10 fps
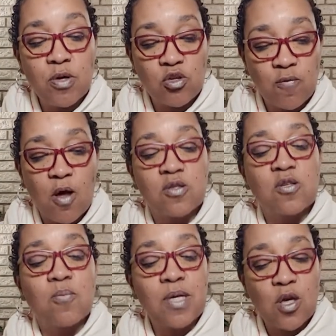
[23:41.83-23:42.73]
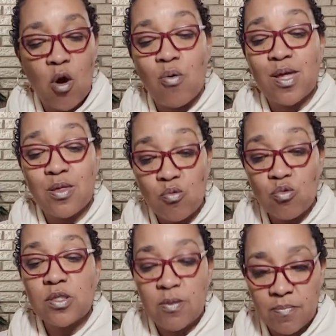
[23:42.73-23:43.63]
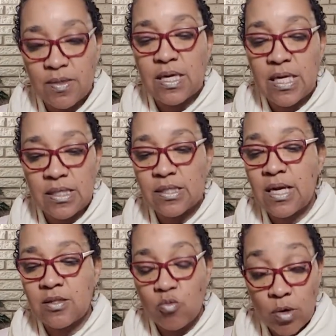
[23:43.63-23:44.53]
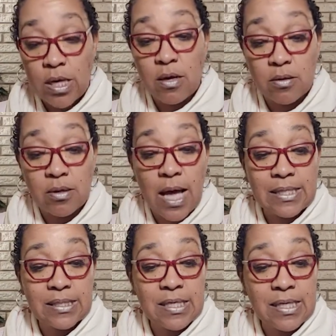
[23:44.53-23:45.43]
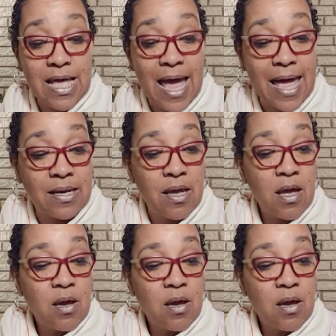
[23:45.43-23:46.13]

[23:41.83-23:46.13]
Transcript: But you've also been going through some things as well. I see that.